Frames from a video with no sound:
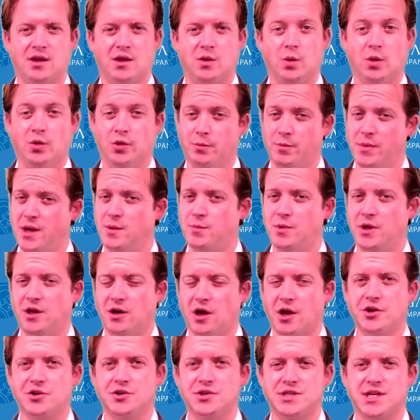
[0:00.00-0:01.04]
well, it may be an
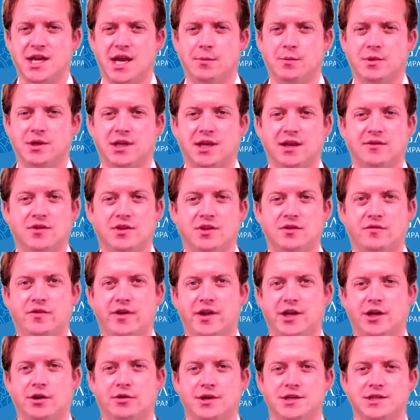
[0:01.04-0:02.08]
understatement given the
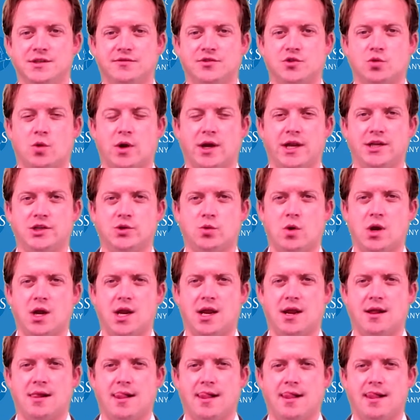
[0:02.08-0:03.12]
vagaries of
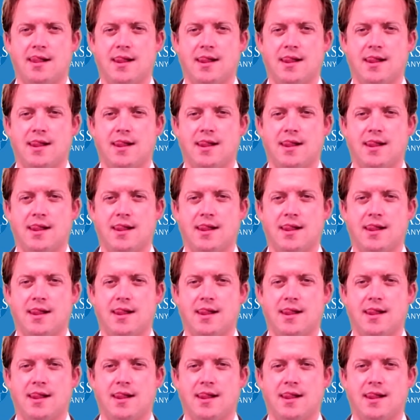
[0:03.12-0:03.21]
2020,